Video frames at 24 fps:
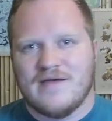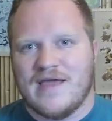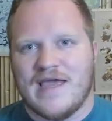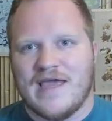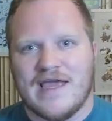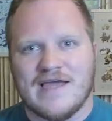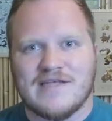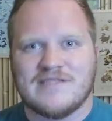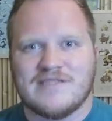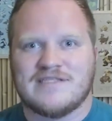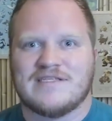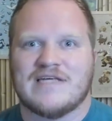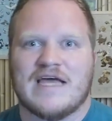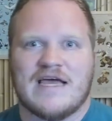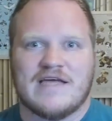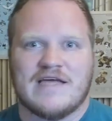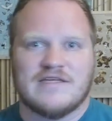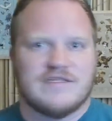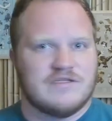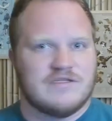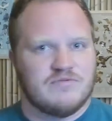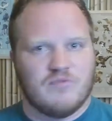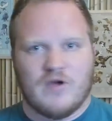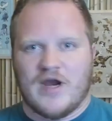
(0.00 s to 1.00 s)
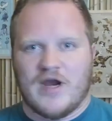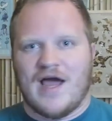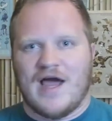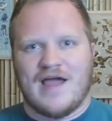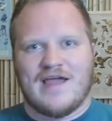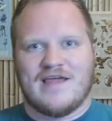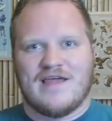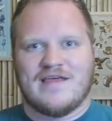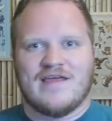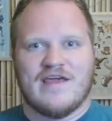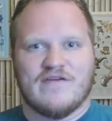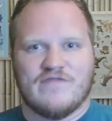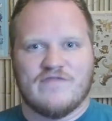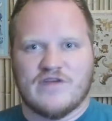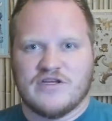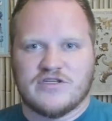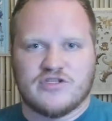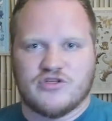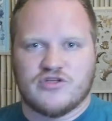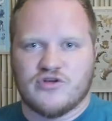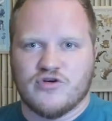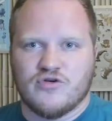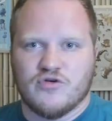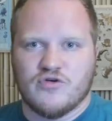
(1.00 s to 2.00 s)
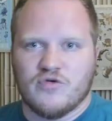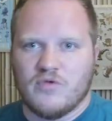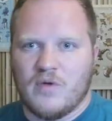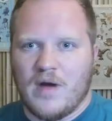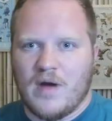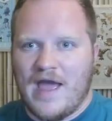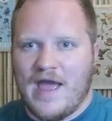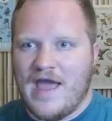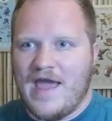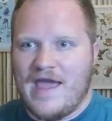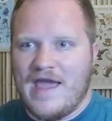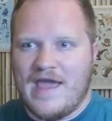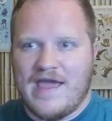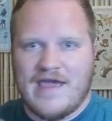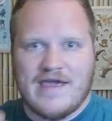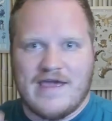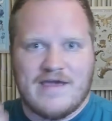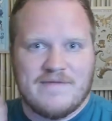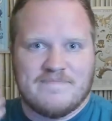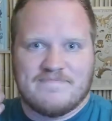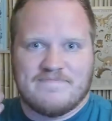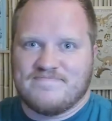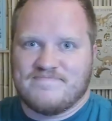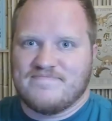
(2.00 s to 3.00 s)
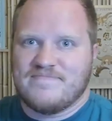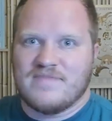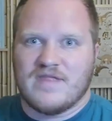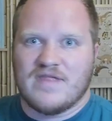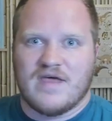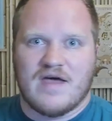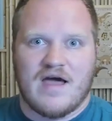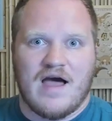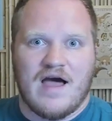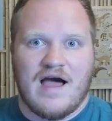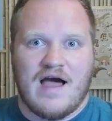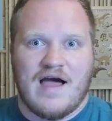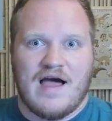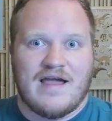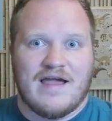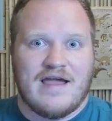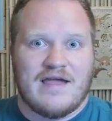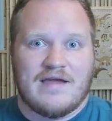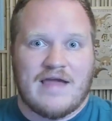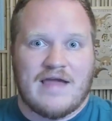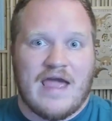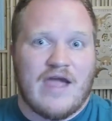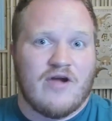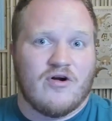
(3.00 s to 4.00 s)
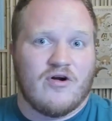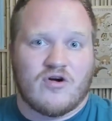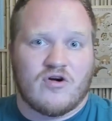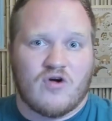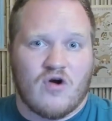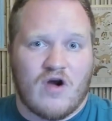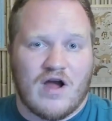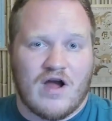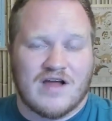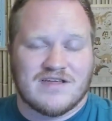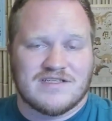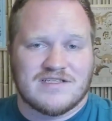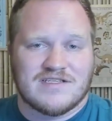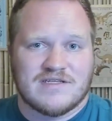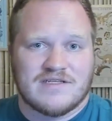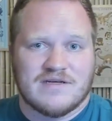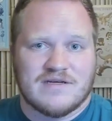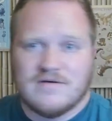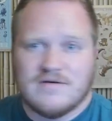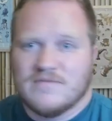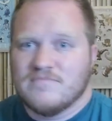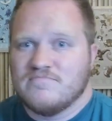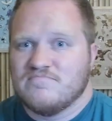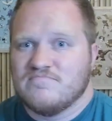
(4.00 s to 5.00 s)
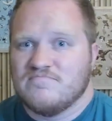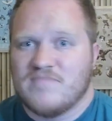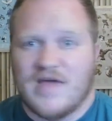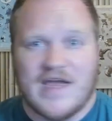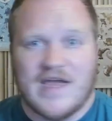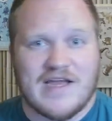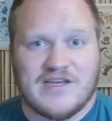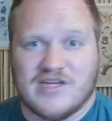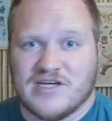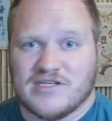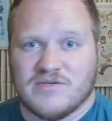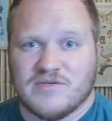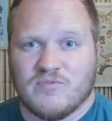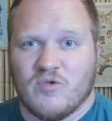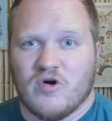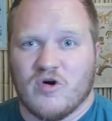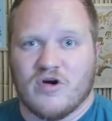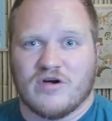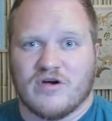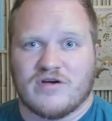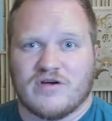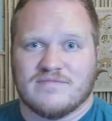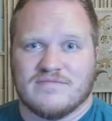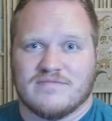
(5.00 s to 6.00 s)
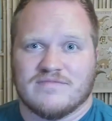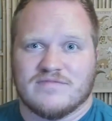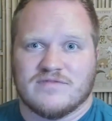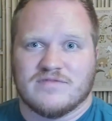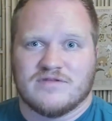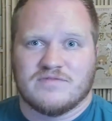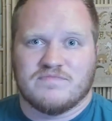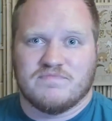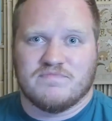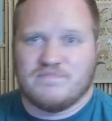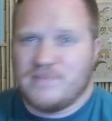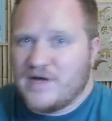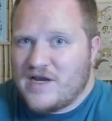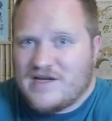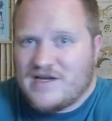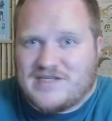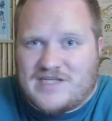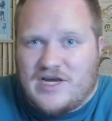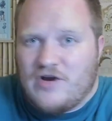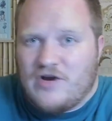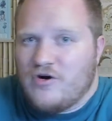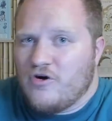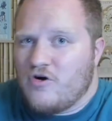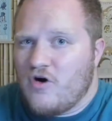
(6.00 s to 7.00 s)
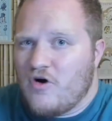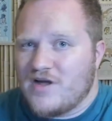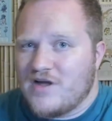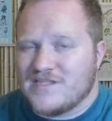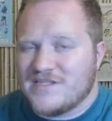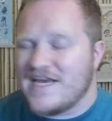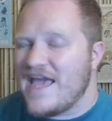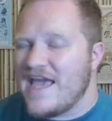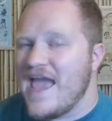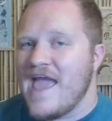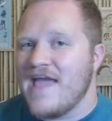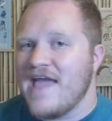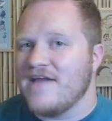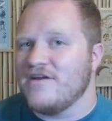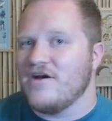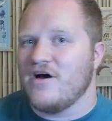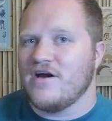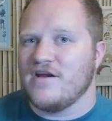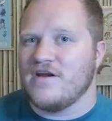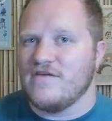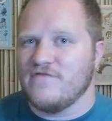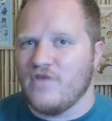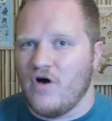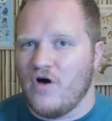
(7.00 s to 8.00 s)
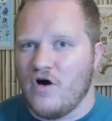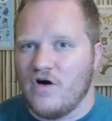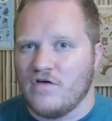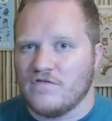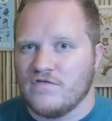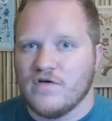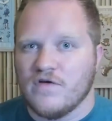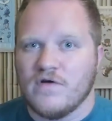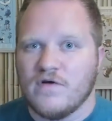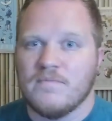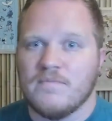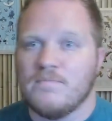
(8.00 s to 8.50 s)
it says when I give it to a Heracross, it doesn't work because Heracross cannot evolve.